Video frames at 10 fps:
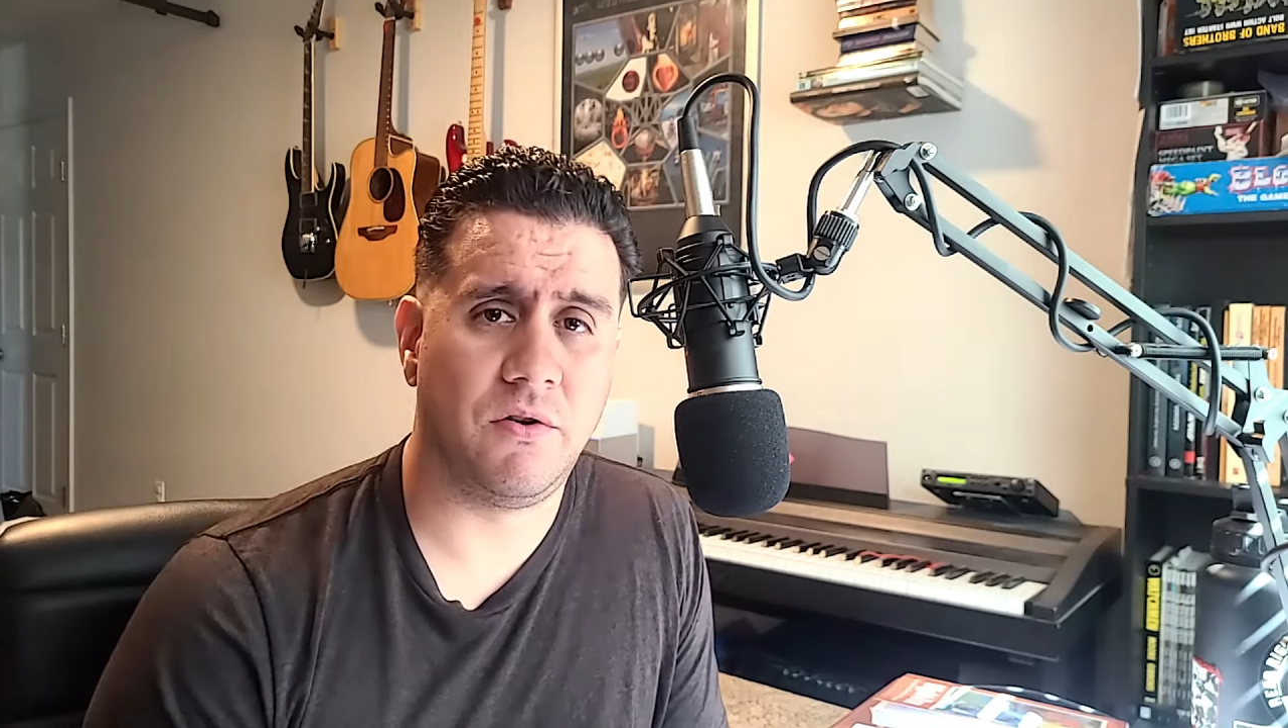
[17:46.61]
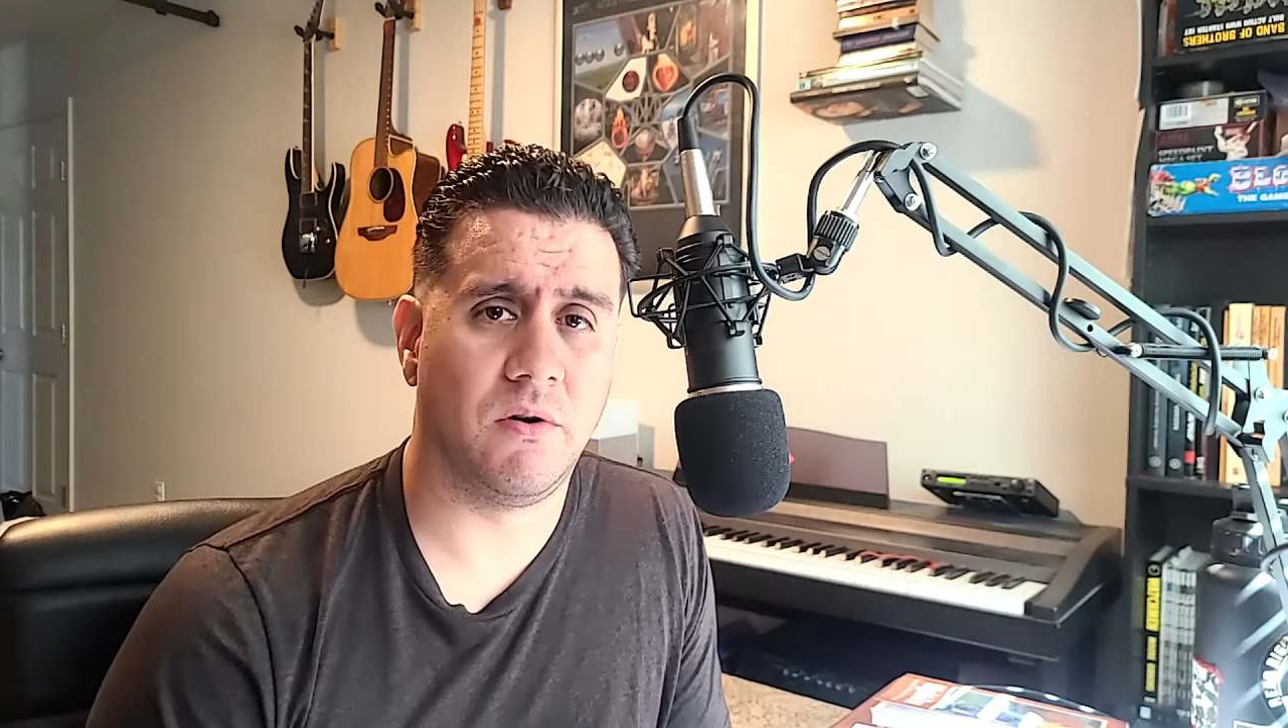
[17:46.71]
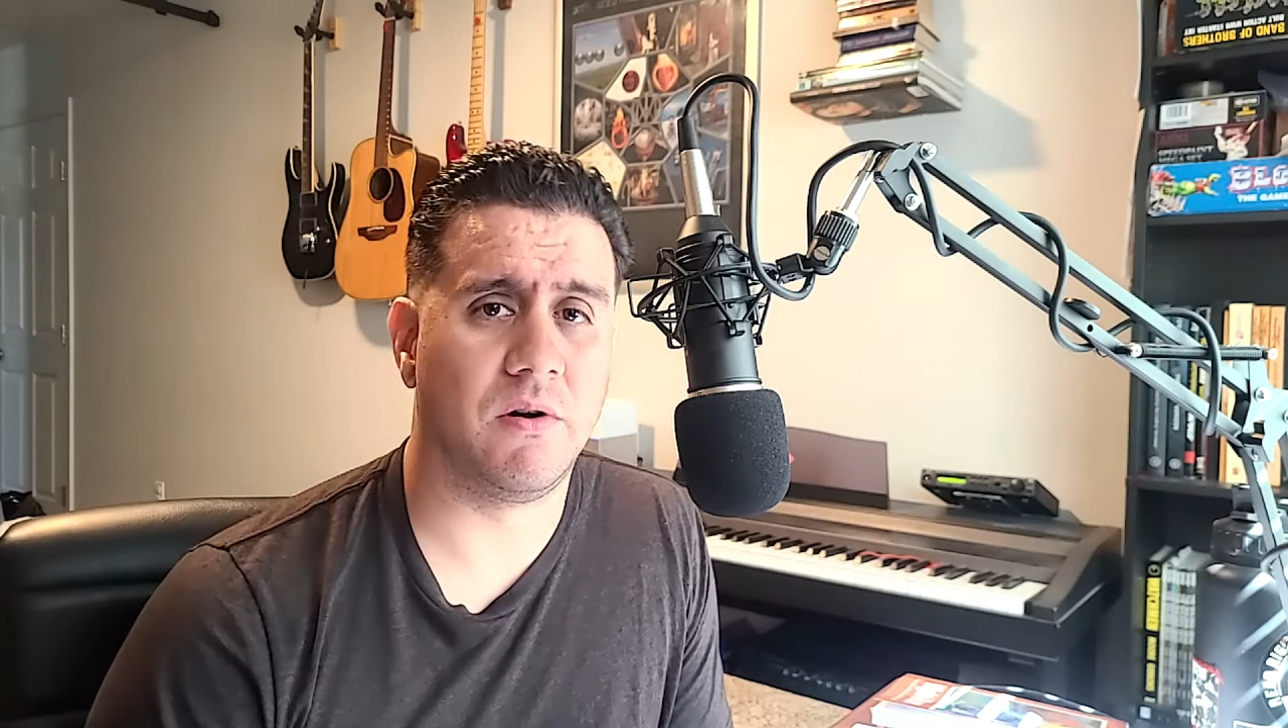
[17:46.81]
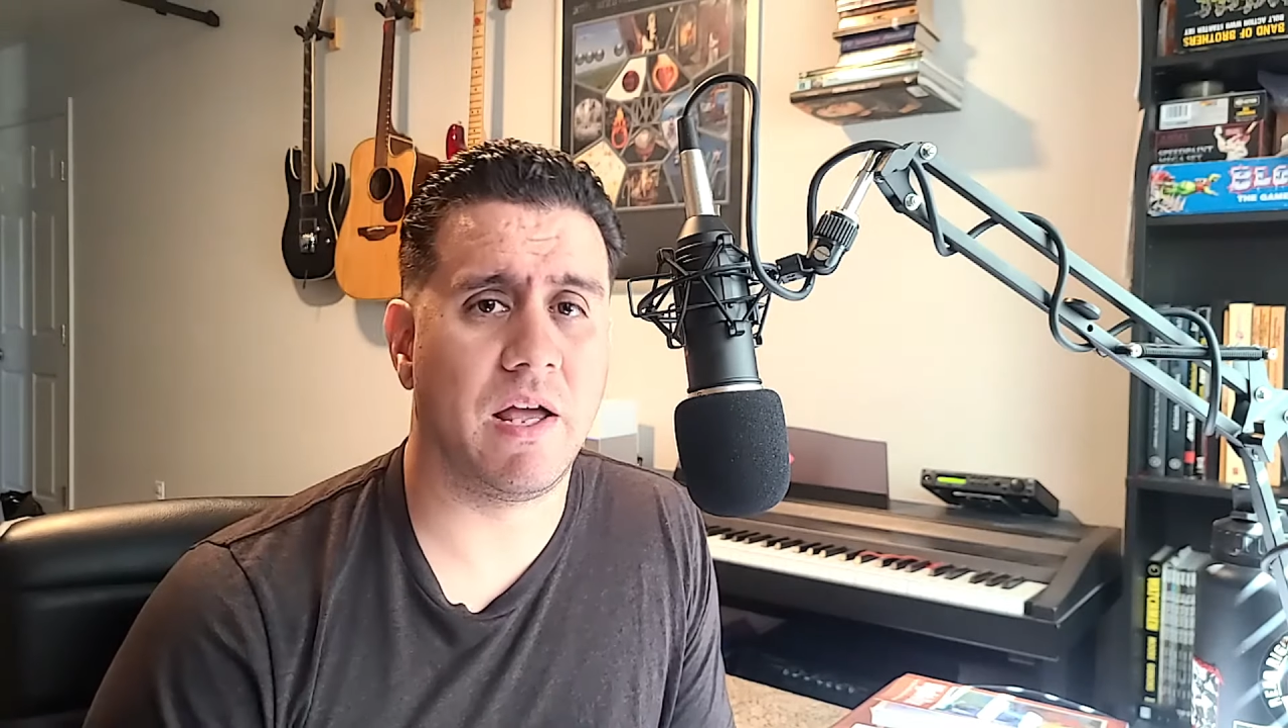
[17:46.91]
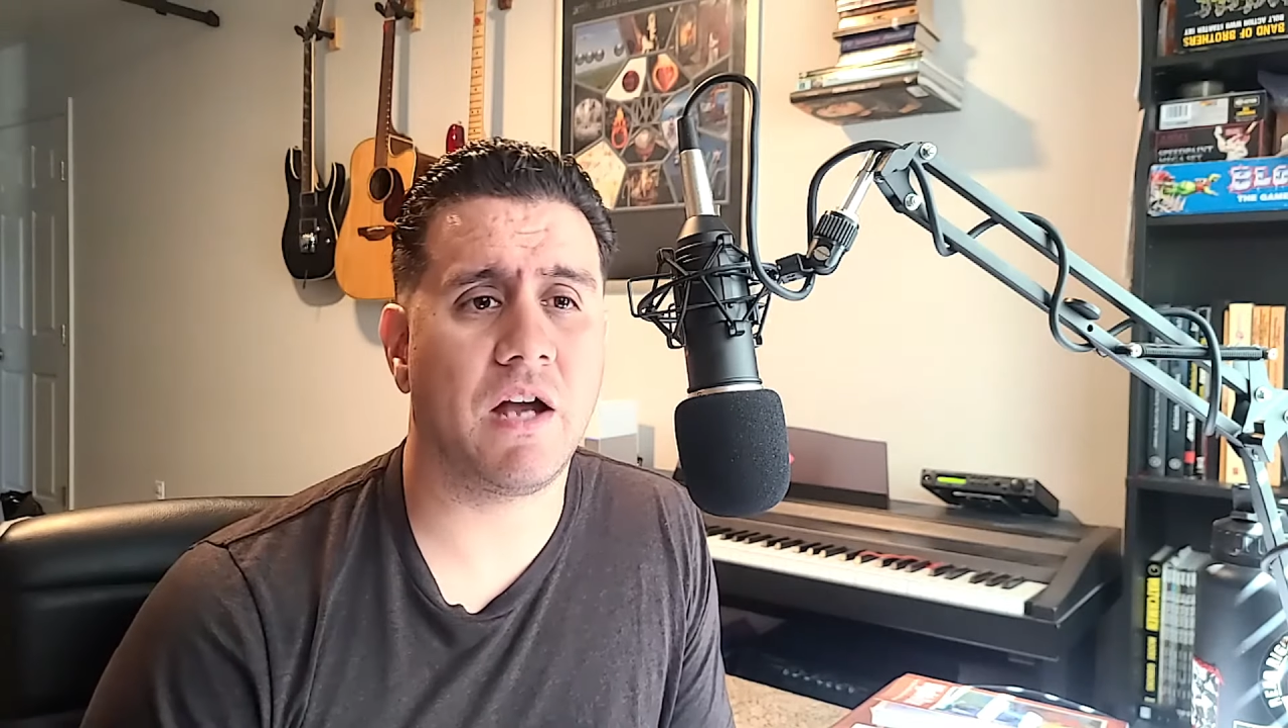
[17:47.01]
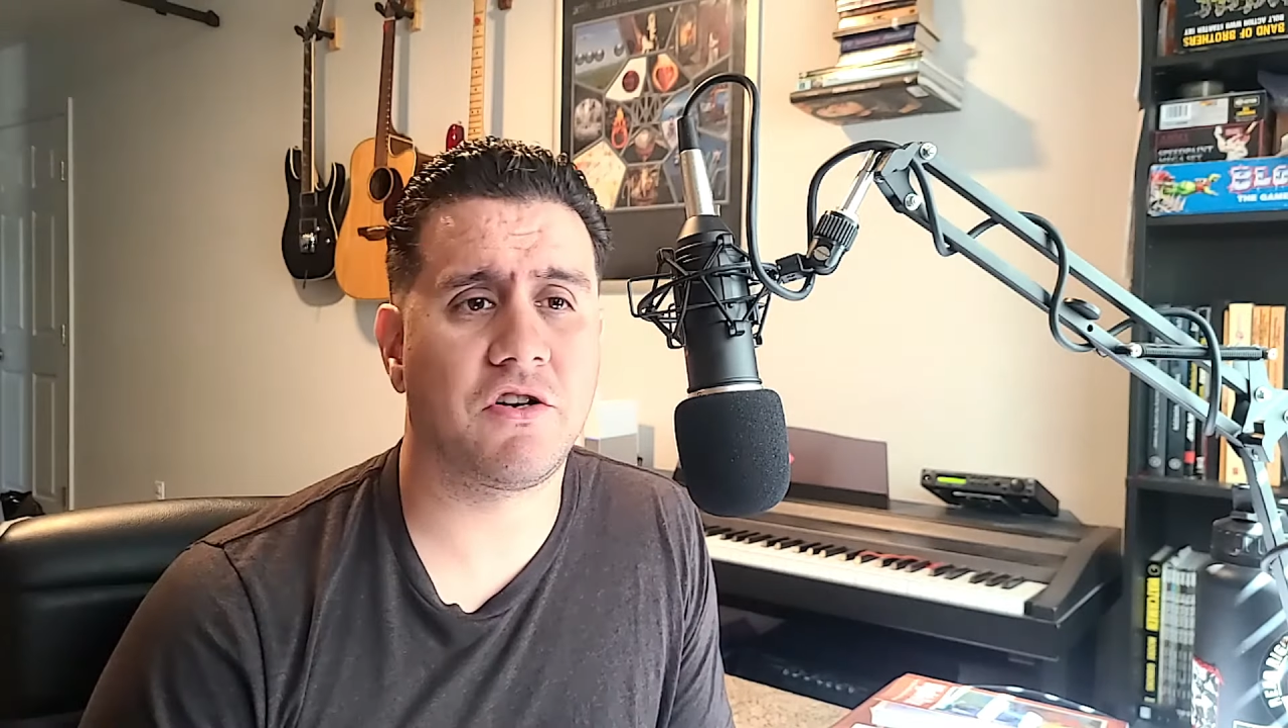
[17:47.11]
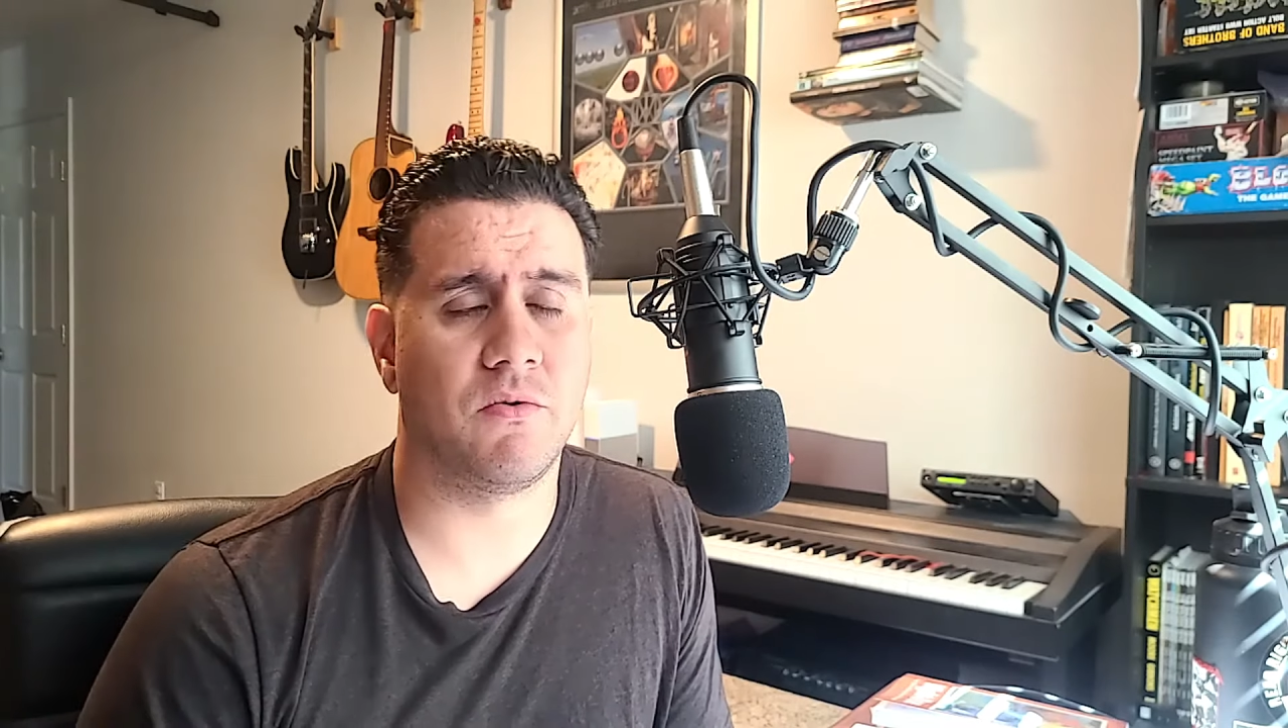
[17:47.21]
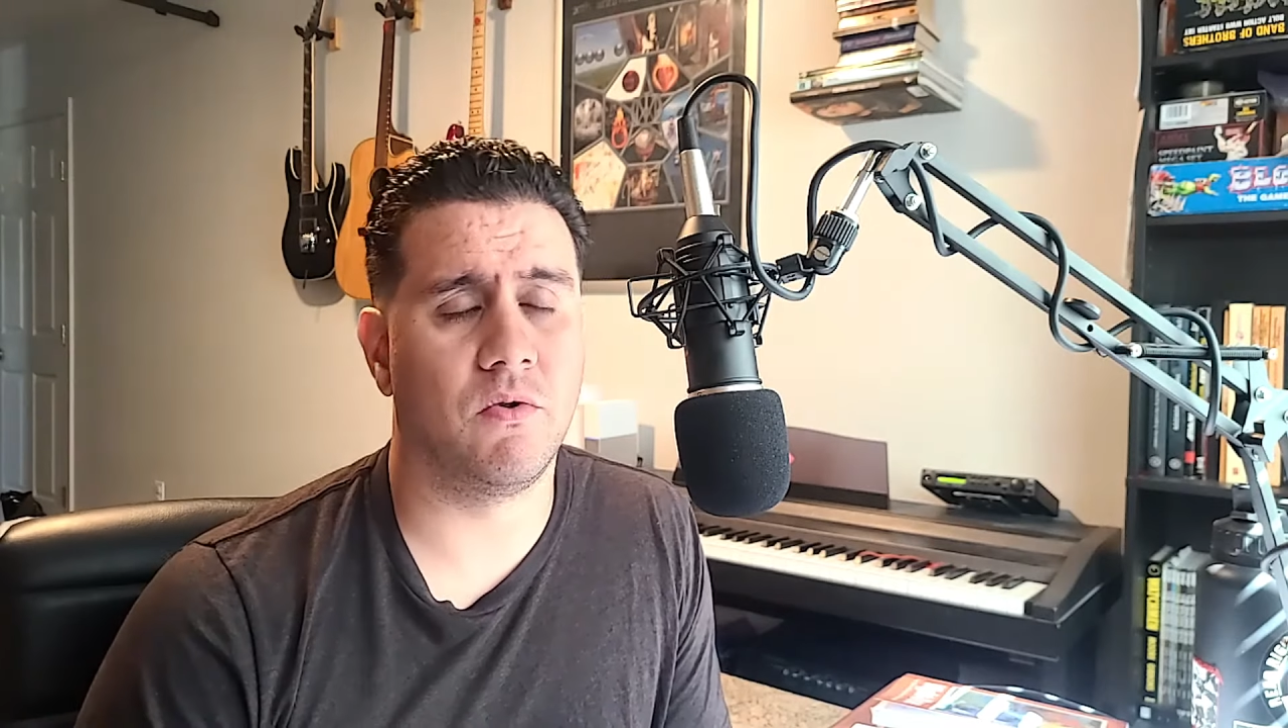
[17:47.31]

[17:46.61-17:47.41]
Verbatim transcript: to a reaction